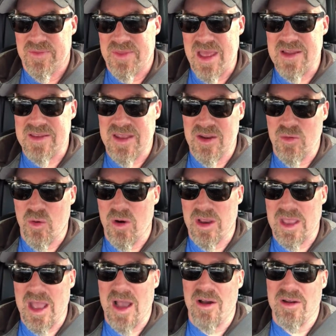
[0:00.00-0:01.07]
That didn't
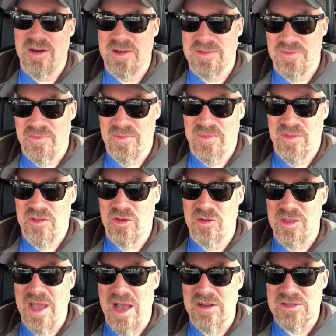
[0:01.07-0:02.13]
work out.
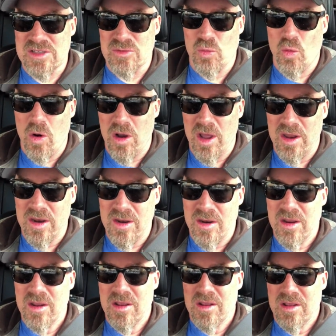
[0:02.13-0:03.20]

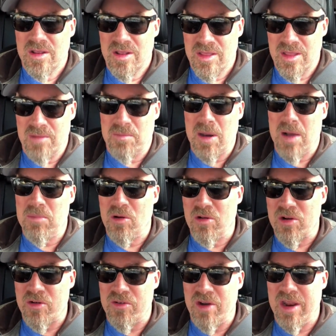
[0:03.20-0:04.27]
2001, the
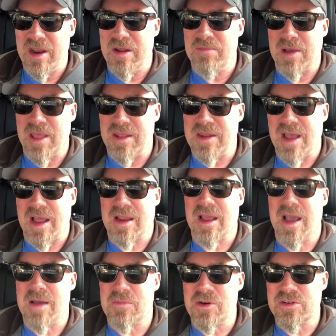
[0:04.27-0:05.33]
bubble created by the dot
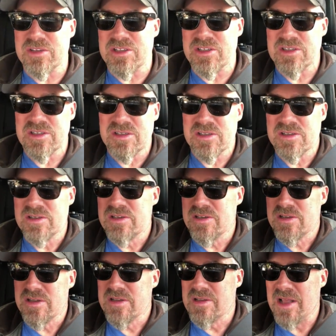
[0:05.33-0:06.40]
comers.
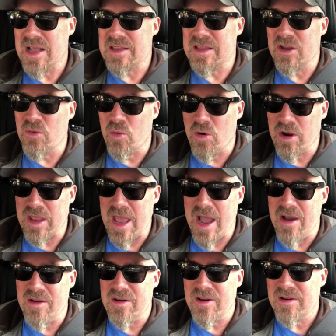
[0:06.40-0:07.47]
That didn't work
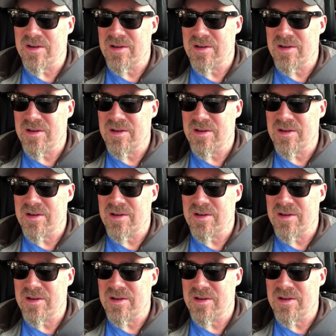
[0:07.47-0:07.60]
out.